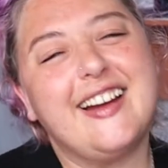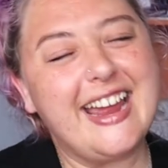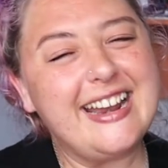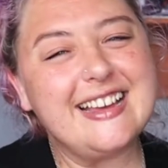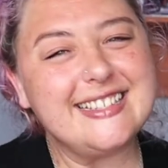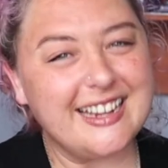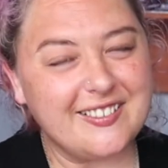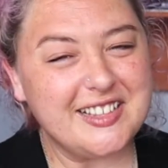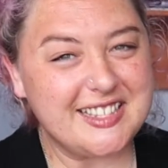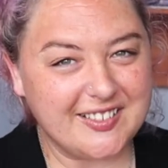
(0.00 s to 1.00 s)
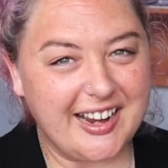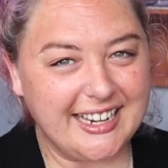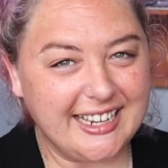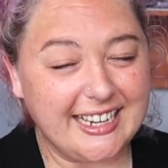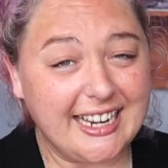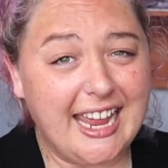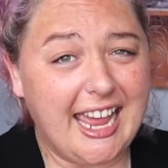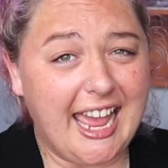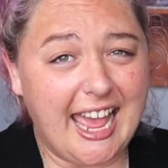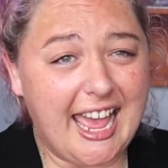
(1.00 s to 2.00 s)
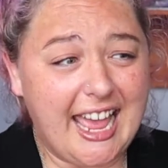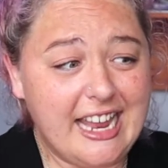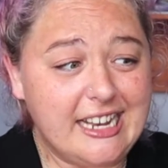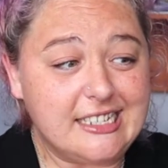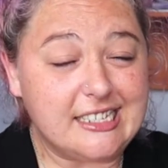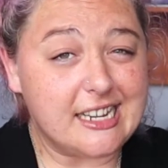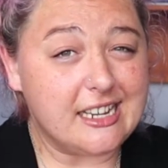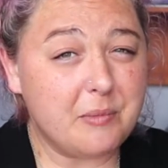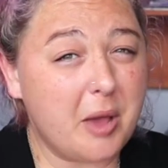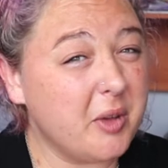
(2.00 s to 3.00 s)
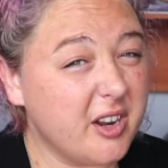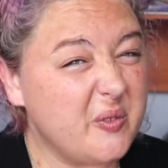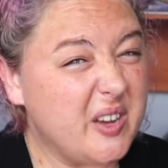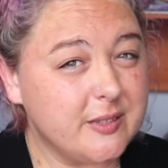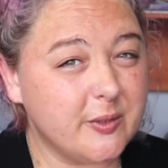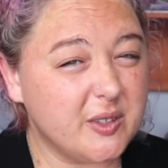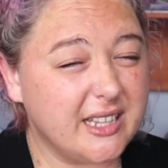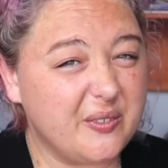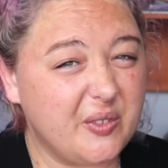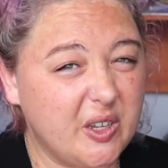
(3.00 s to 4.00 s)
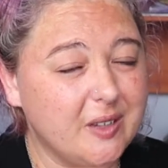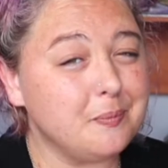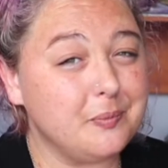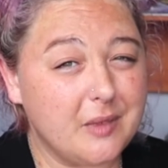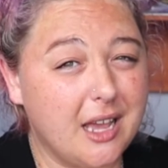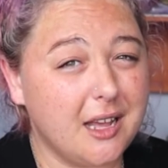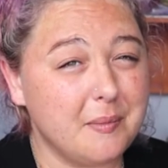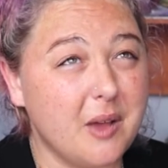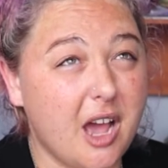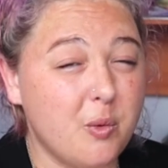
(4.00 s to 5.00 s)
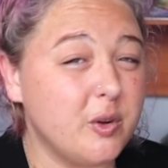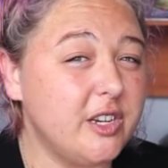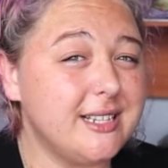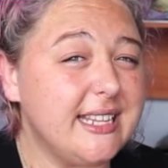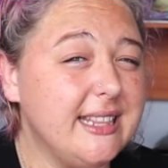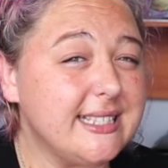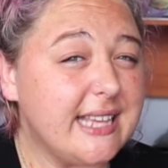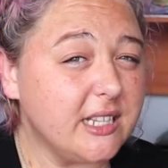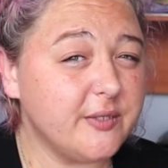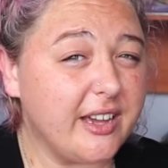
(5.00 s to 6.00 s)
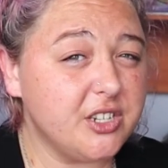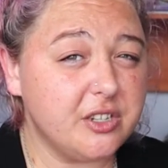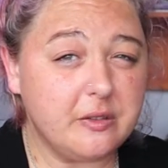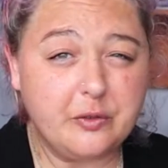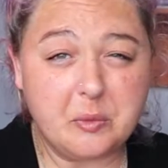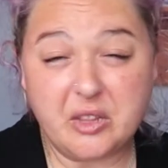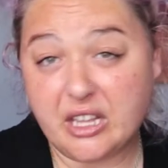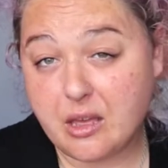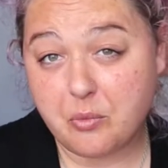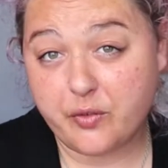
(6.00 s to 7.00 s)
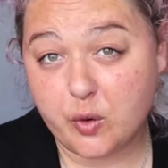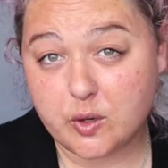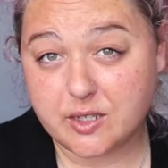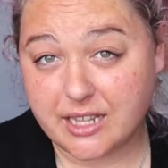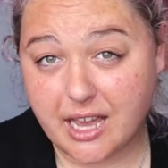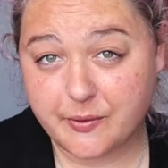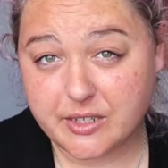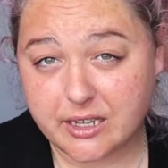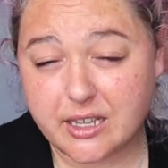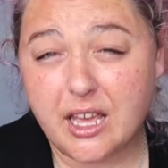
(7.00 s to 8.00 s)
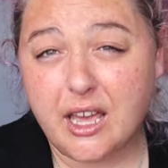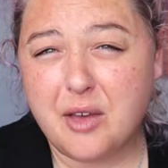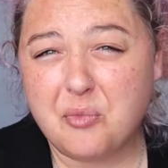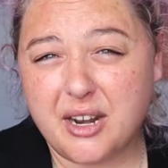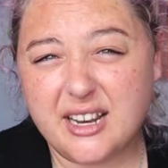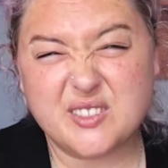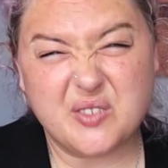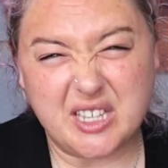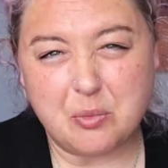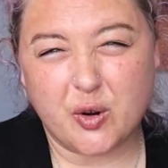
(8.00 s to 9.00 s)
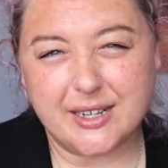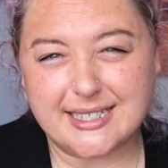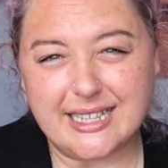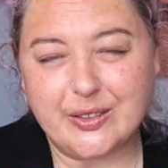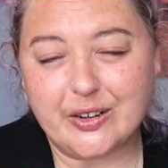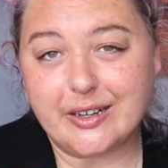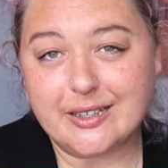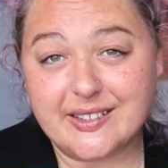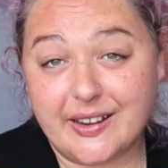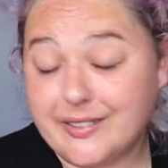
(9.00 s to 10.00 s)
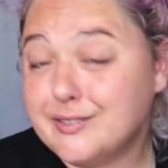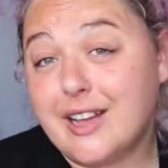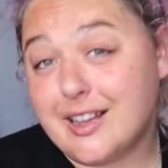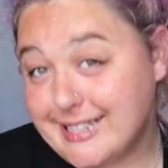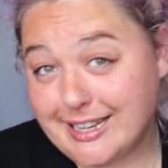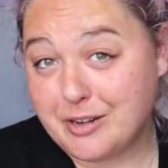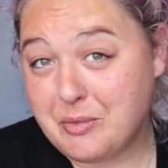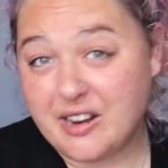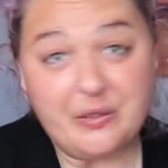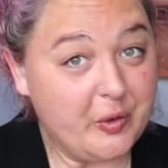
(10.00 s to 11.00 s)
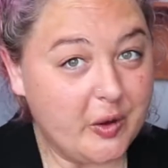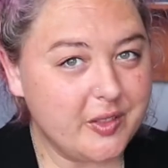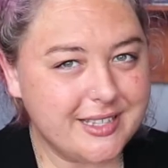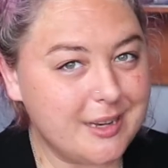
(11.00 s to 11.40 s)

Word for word: Alright, I'll start with straightening it and um, I'm going to fast forward that for you. Um, I want you to see the satisfaction from the before to the after, but it's really boring to sit through. So I'll see you in a minute for the